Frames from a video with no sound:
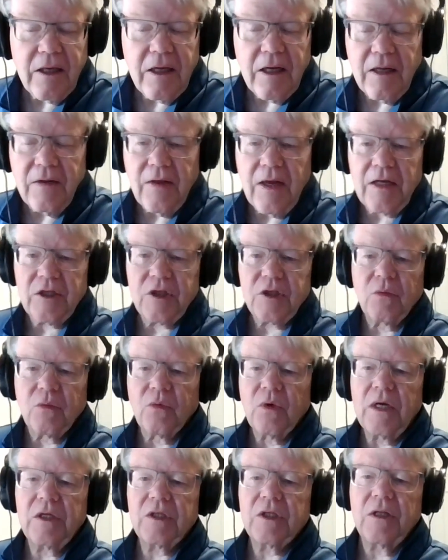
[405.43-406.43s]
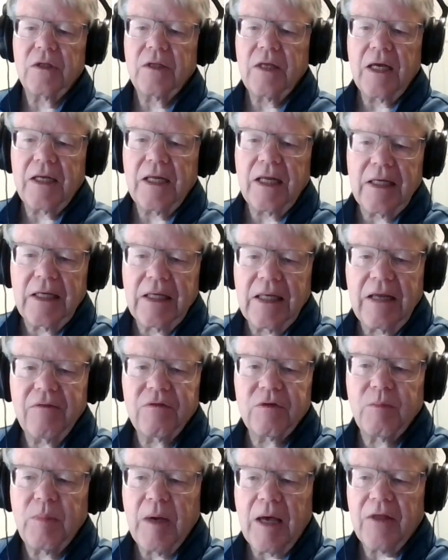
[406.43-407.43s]
And that's the reason that he
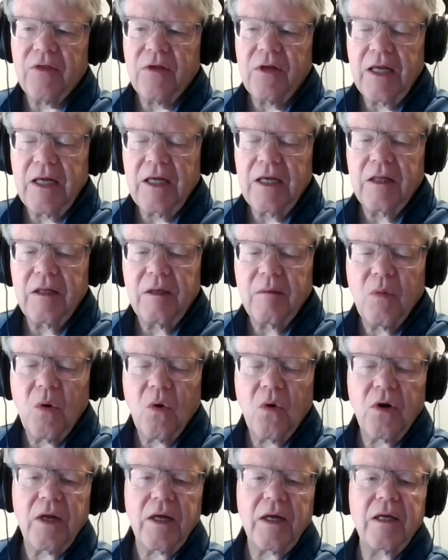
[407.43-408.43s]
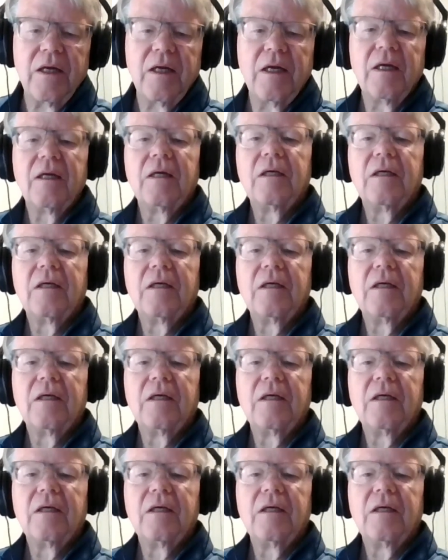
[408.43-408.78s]
leaves Bethany in the morning,